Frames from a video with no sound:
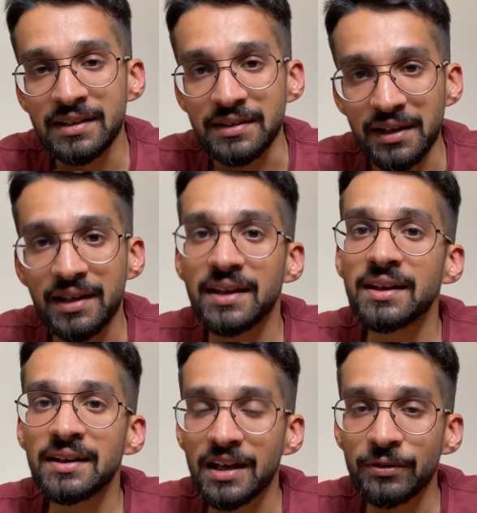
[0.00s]
the
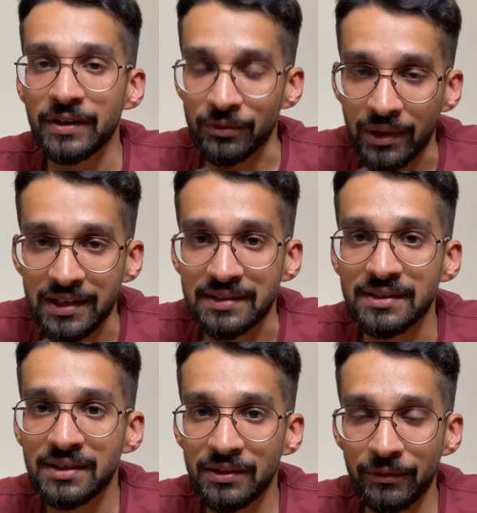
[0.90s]
key life
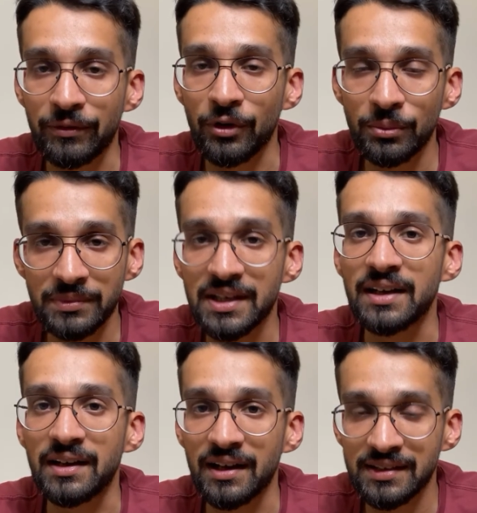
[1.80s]
advice from the
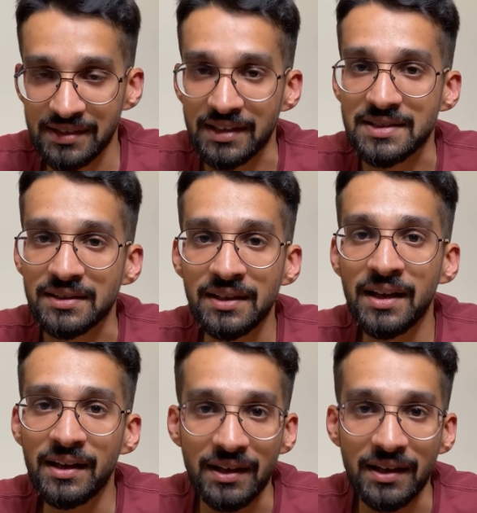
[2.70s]
entire section